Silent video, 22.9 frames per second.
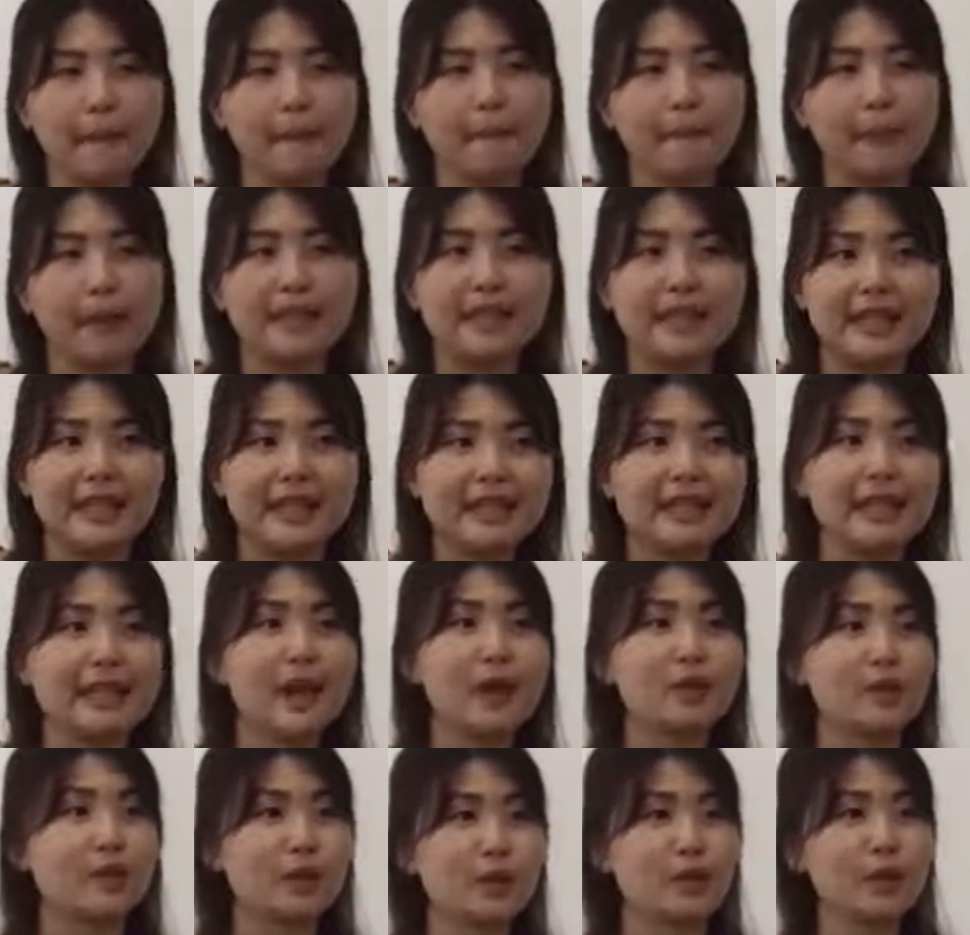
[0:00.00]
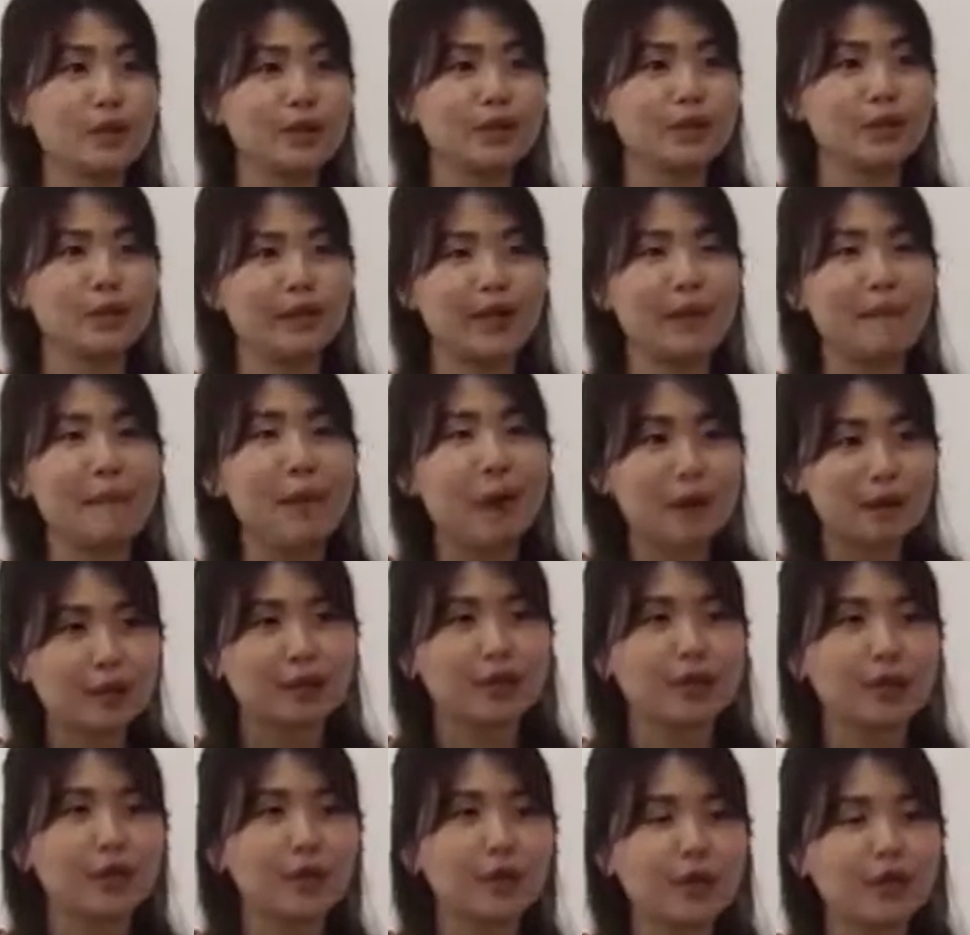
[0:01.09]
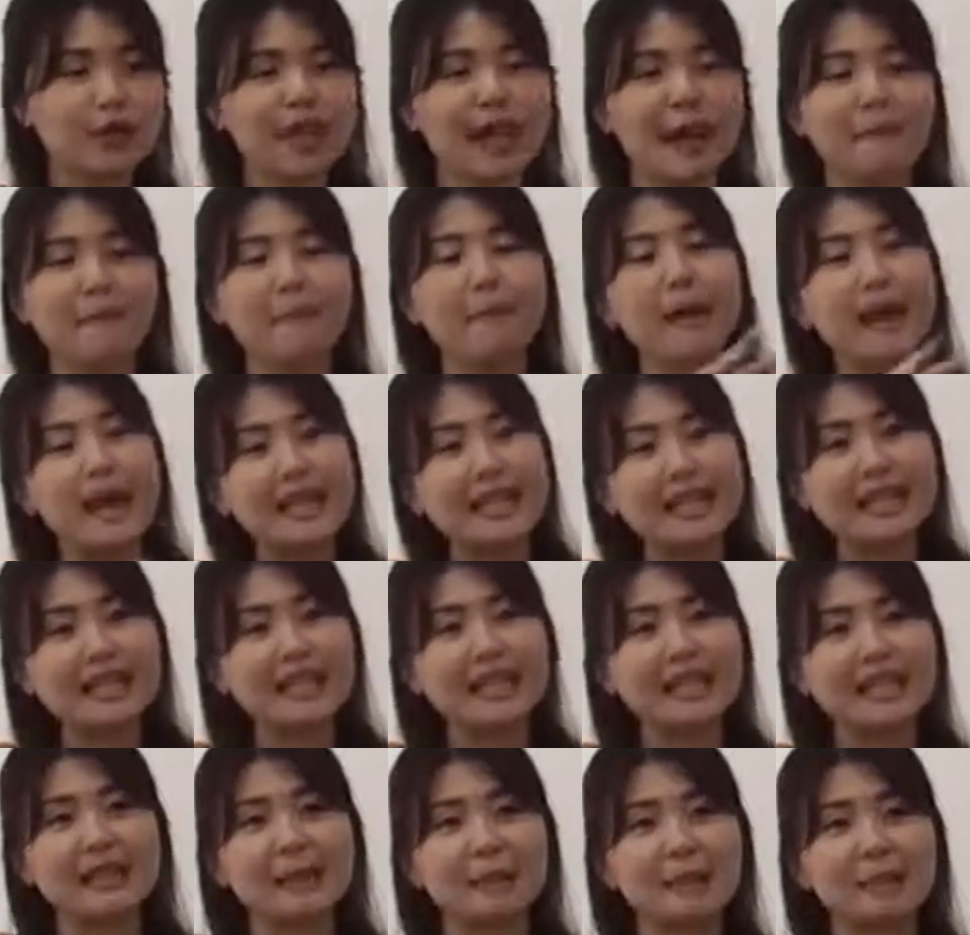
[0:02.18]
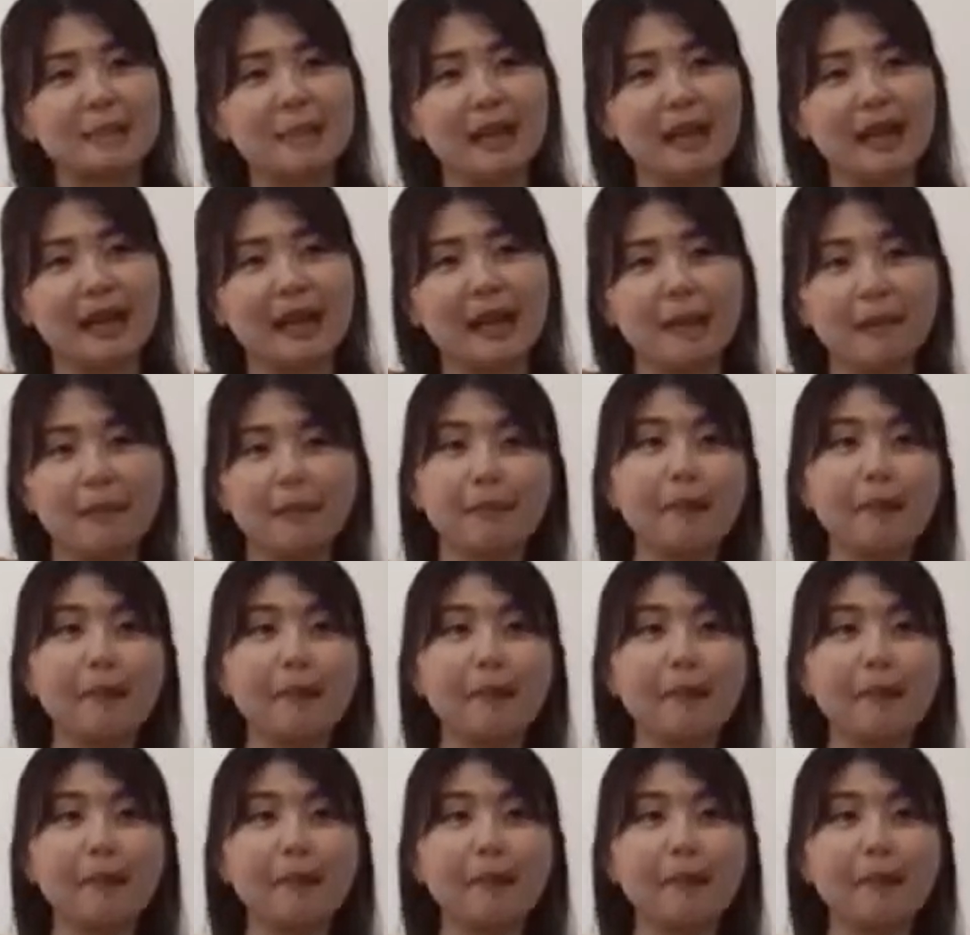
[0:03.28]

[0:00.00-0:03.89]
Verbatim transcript: basically take out roots, okay, part of the roots and plant it in the uh,